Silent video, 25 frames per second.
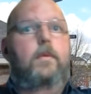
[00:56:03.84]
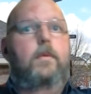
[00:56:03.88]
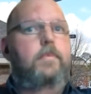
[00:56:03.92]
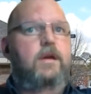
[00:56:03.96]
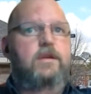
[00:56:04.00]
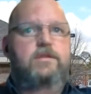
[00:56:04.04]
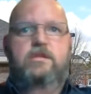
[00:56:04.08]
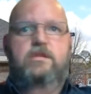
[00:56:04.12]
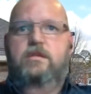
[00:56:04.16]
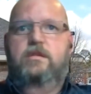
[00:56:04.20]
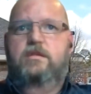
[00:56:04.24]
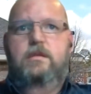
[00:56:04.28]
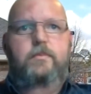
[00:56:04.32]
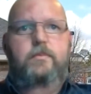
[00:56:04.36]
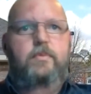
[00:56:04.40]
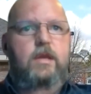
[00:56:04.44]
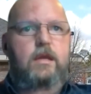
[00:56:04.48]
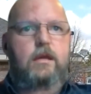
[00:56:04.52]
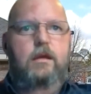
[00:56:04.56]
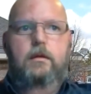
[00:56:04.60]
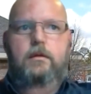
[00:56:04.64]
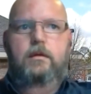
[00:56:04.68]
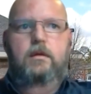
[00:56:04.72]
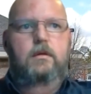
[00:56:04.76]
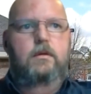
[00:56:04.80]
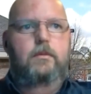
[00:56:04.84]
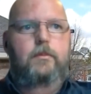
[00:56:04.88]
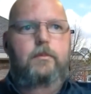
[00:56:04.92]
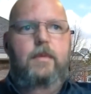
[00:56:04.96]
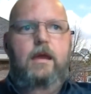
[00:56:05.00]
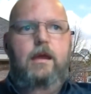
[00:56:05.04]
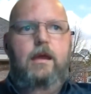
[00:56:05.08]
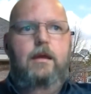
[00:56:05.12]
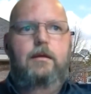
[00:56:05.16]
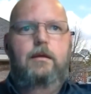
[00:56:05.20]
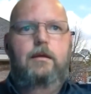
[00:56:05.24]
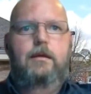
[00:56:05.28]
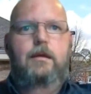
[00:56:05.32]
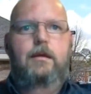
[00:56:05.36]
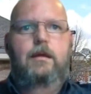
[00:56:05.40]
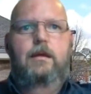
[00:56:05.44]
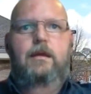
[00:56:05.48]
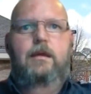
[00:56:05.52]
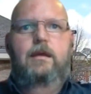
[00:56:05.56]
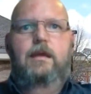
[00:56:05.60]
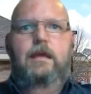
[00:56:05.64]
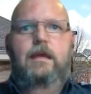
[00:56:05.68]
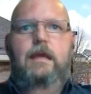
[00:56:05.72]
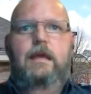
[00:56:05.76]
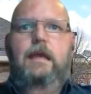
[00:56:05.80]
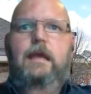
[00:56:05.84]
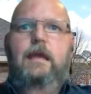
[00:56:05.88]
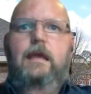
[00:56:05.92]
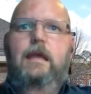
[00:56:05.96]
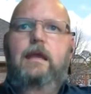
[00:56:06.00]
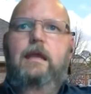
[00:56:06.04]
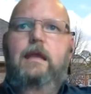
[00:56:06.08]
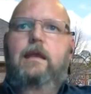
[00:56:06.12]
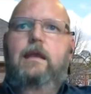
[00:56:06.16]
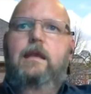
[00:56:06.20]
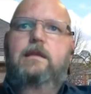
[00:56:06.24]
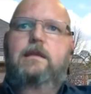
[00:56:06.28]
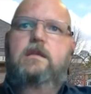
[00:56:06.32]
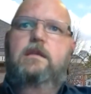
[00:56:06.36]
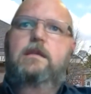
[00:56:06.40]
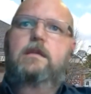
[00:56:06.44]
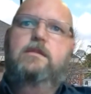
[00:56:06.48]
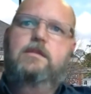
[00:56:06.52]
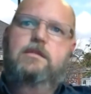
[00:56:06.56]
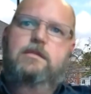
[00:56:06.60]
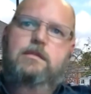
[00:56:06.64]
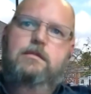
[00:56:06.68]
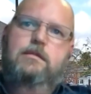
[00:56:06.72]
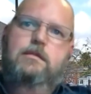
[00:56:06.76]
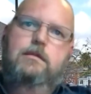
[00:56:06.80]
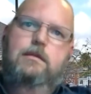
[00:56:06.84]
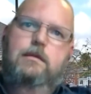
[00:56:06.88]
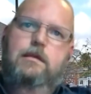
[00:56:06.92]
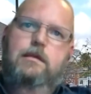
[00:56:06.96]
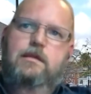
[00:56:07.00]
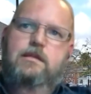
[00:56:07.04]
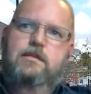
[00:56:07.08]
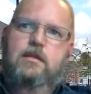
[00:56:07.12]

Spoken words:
buses depending on the demand. It's